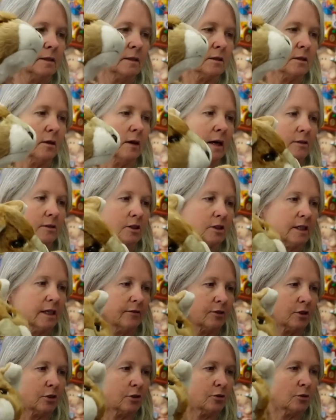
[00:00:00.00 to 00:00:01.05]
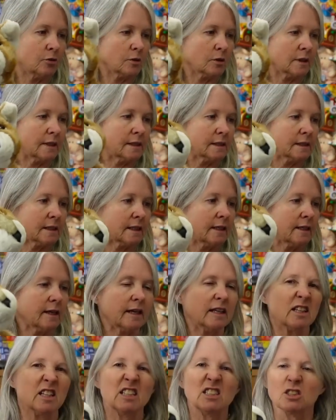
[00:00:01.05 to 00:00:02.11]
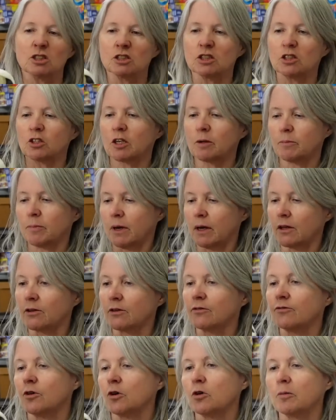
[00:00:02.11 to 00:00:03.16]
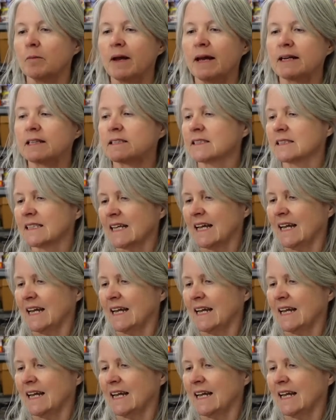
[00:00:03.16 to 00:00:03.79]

So I'll just have to Google lens it and then just look up other Folkmanis.